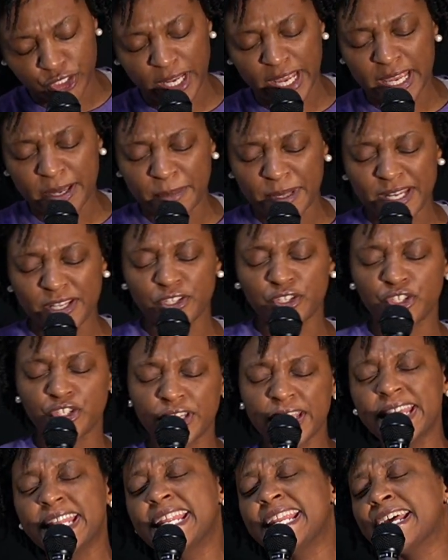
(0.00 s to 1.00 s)
shame, and he's
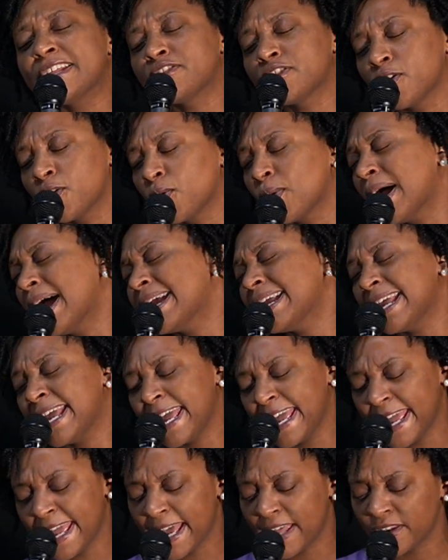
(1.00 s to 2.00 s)
seated at the right
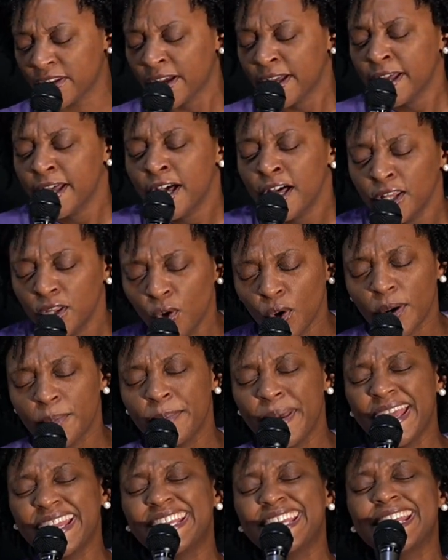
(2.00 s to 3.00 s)
hand, Lord,
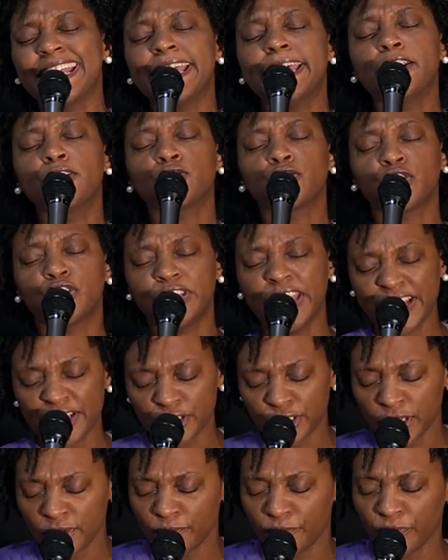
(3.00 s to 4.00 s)
making
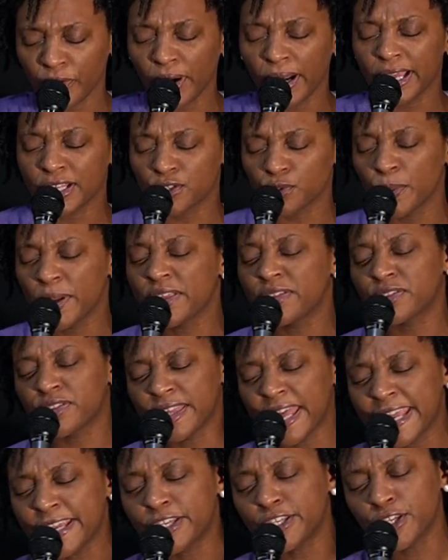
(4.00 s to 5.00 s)
intercession for us. We
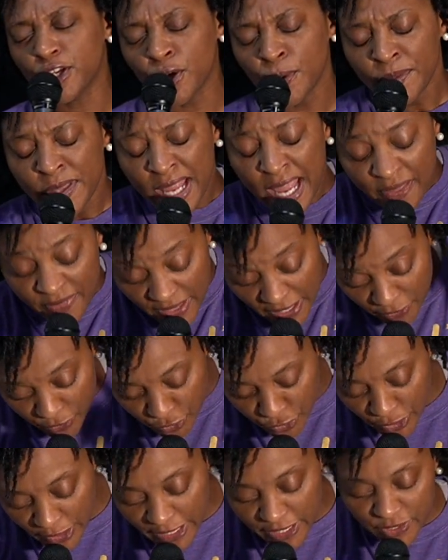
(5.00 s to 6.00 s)
thank you that
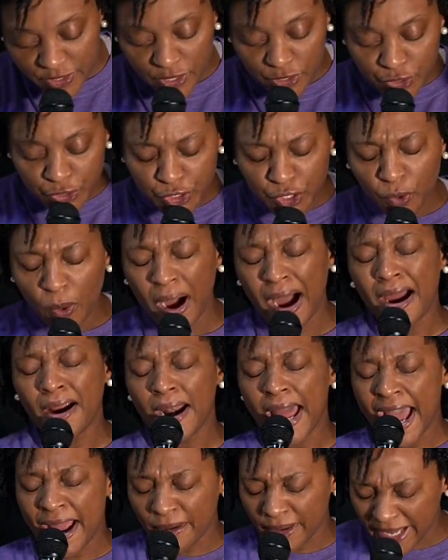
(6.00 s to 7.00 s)
Jesus, you are
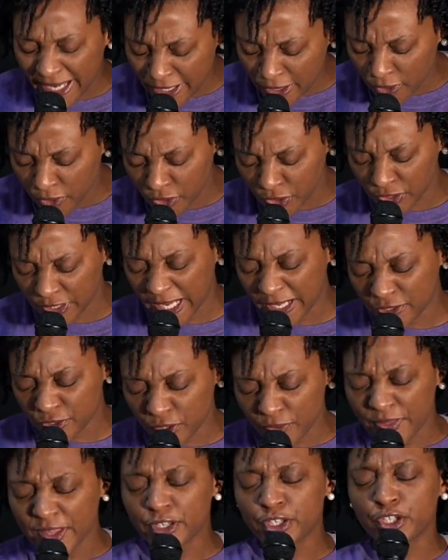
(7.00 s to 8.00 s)
our
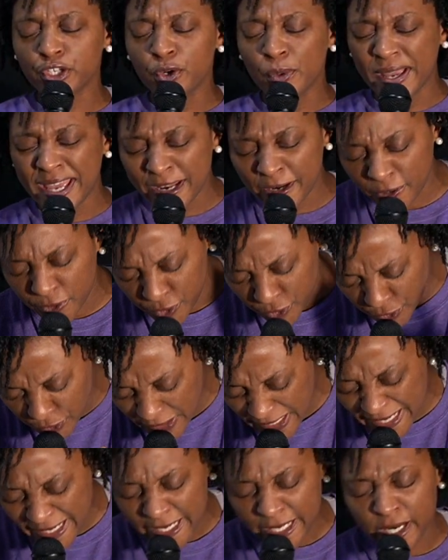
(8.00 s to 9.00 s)
intercessor, that you
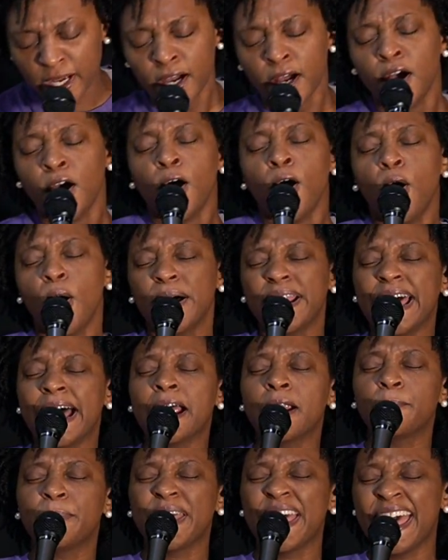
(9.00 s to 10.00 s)
intercede on
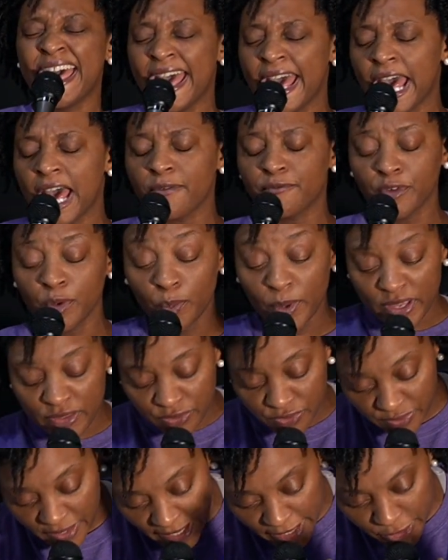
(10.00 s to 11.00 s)
our behalf, and we
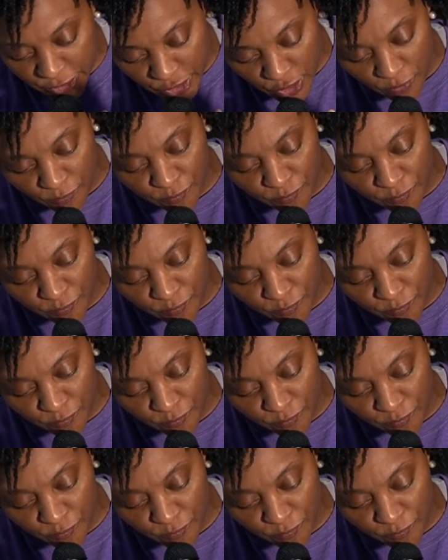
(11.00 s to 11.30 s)
thank you,